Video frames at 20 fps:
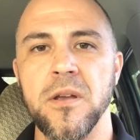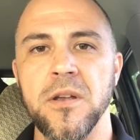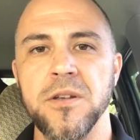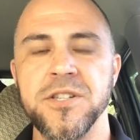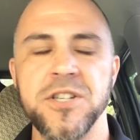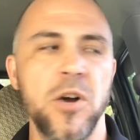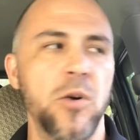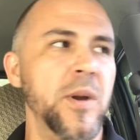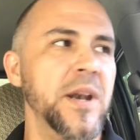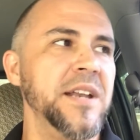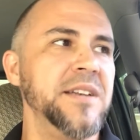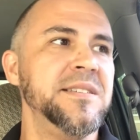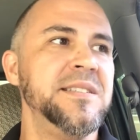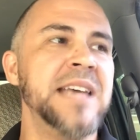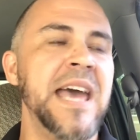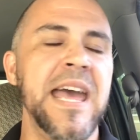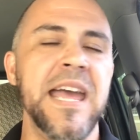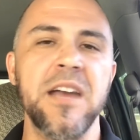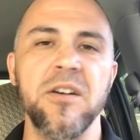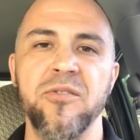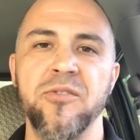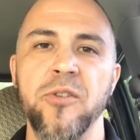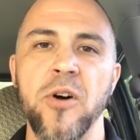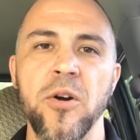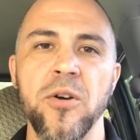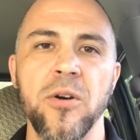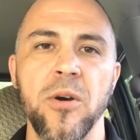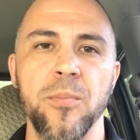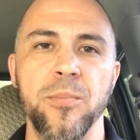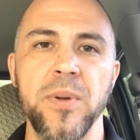So in a day of
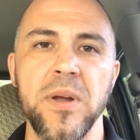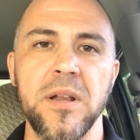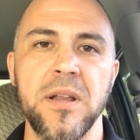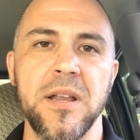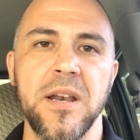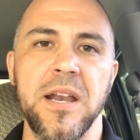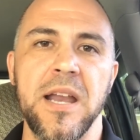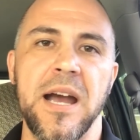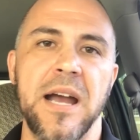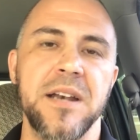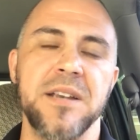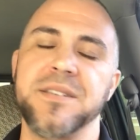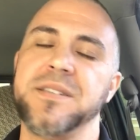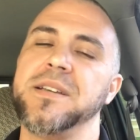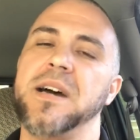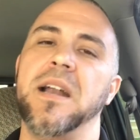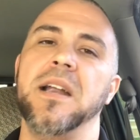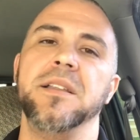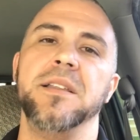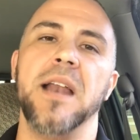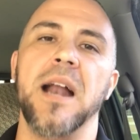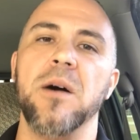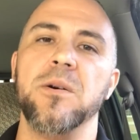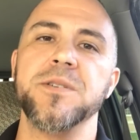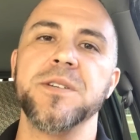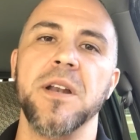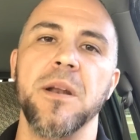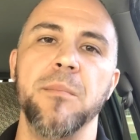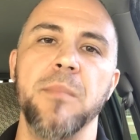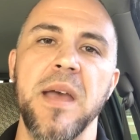vulnerability, I decided that I
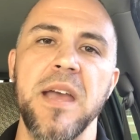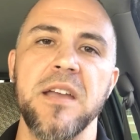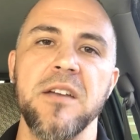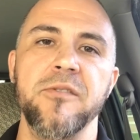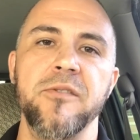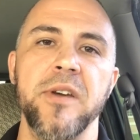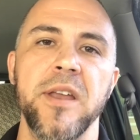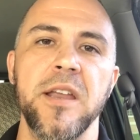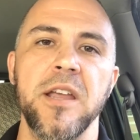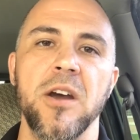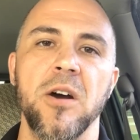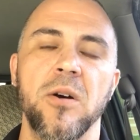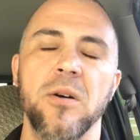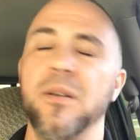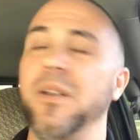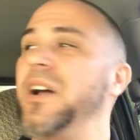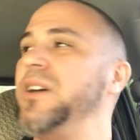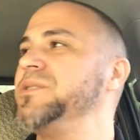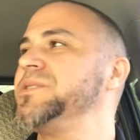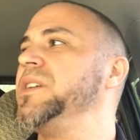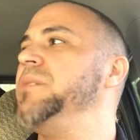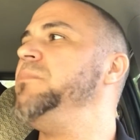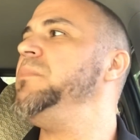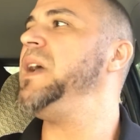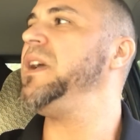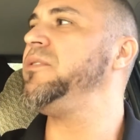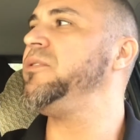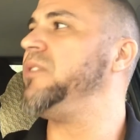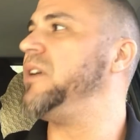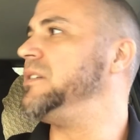was going to make a video, and I was going to
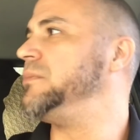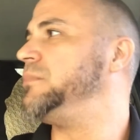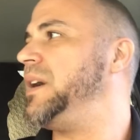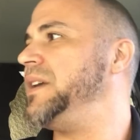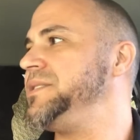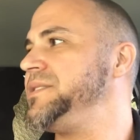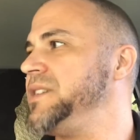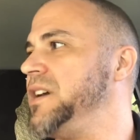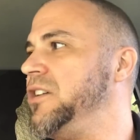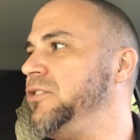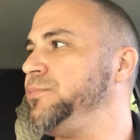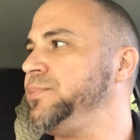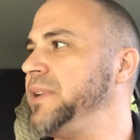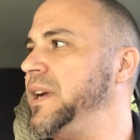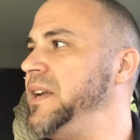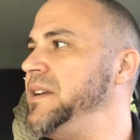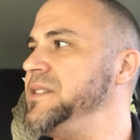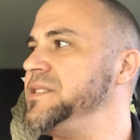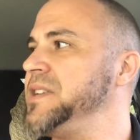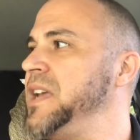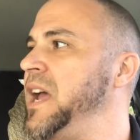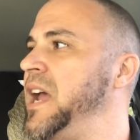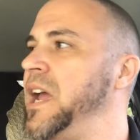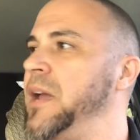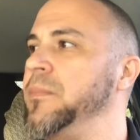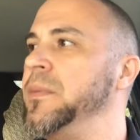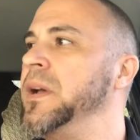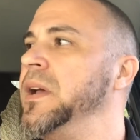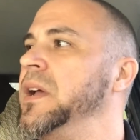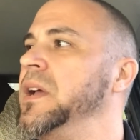make fun of myself playing this
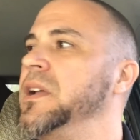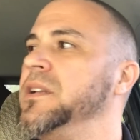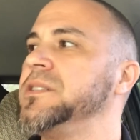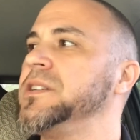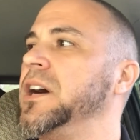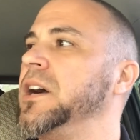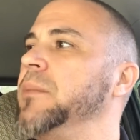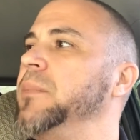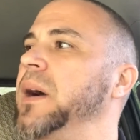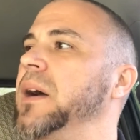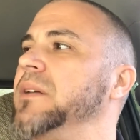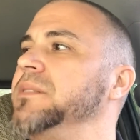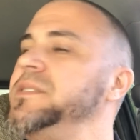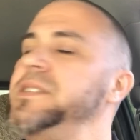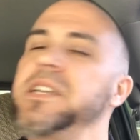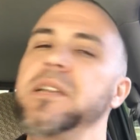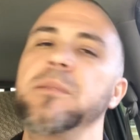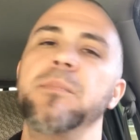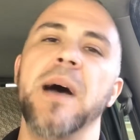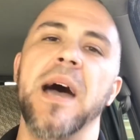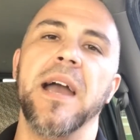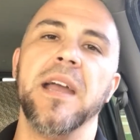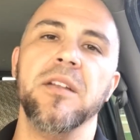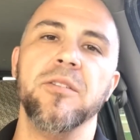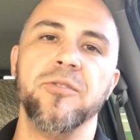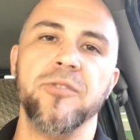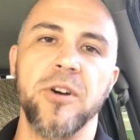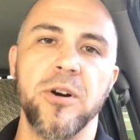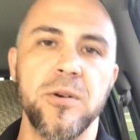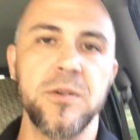game, talking about teabagging
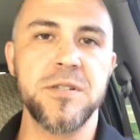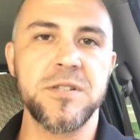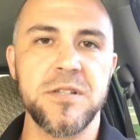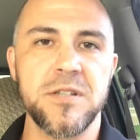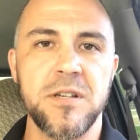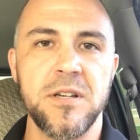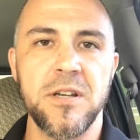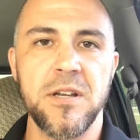folks.